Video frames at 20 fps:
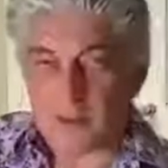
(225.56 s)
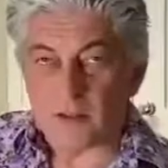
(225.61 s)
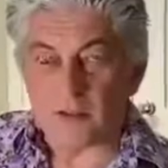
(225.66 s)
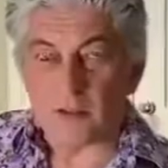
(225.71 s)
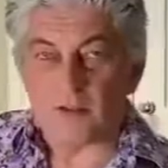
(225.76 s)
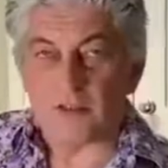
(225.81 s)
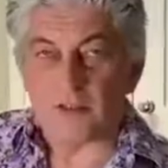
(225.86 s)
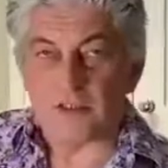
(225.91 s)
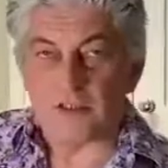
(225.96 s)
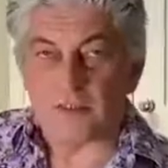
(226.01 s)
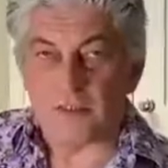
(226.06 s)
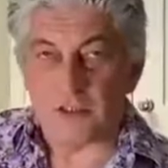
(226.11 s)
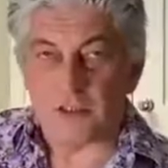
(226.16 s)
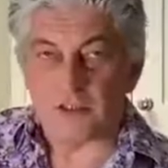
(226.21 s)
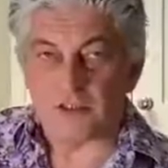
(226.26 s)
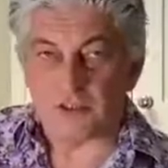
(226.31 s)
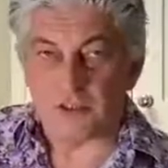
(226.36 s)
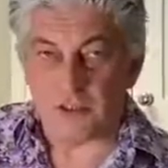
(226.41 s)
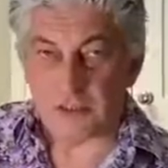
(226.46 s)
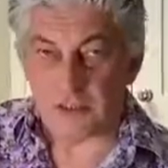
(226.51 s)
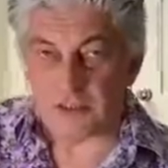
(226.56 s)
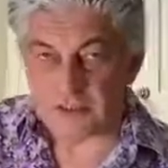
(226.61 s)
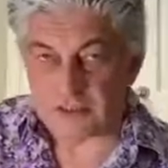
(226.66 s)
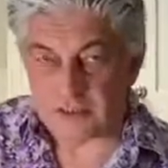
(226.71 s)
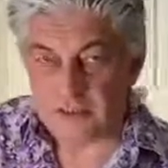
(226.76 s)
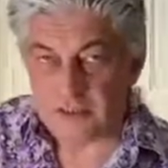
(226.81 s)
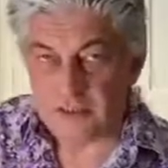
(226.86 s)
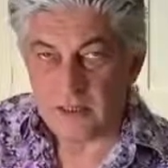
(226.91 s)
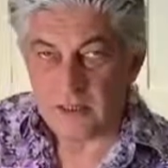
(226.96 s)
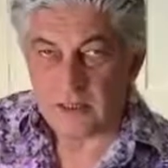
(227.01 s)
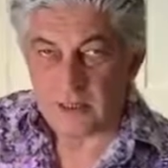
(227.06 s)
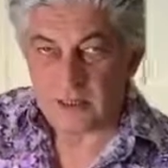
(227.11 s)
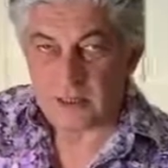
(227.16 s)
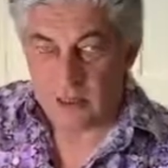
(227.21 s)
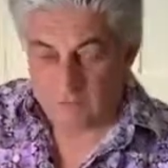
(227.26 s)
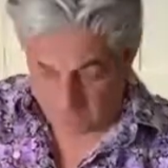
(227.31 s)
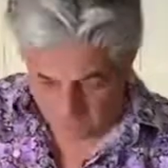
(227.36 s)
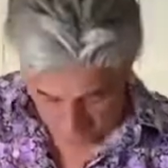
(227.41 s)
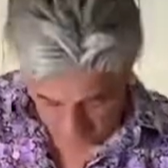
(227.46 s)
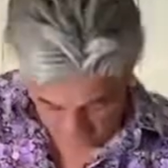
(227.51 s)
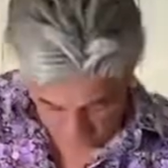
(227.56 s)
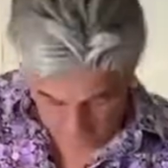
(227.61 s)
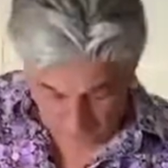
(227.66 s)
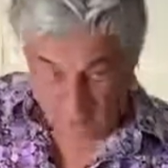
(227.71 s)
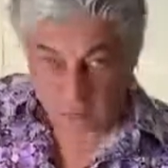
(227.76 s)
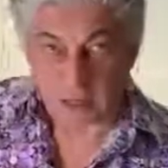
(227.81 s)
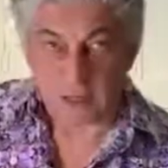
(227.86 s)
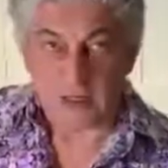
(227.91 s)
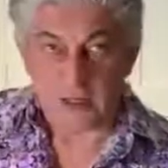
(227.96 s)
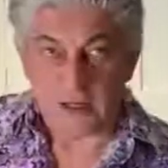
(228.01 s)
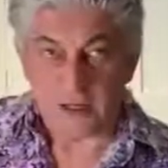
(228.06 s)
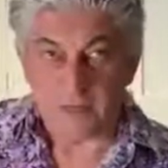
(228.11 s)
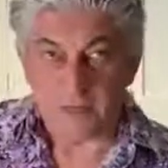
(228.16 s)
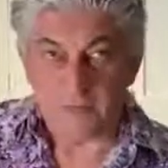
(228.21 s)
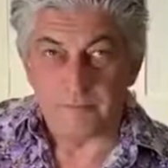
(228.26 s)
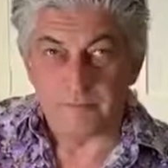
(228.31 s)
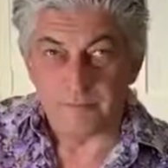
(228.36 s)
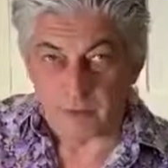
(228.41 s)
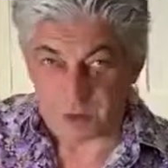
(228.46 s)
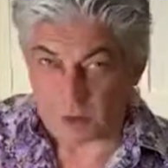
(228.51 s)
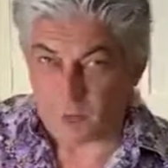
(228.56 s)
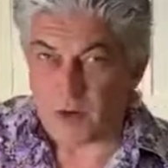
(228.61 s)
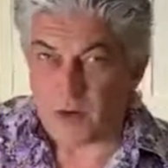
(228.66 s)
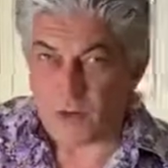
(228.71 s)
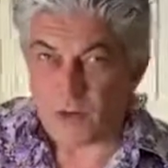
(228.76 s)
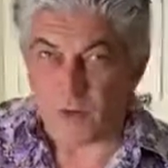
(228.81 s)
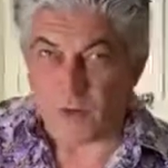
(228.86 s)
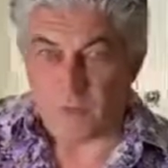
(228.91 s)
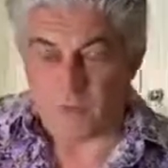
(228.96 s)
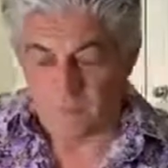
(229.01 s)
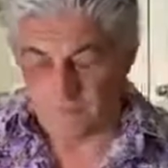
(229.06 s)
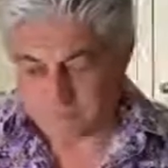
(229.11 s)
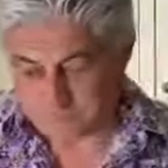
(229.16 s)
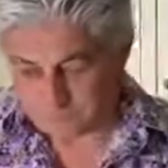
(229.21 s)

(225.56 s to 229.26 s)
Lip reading: the other thing to mention is, we've got an oven under here, it's quite warm.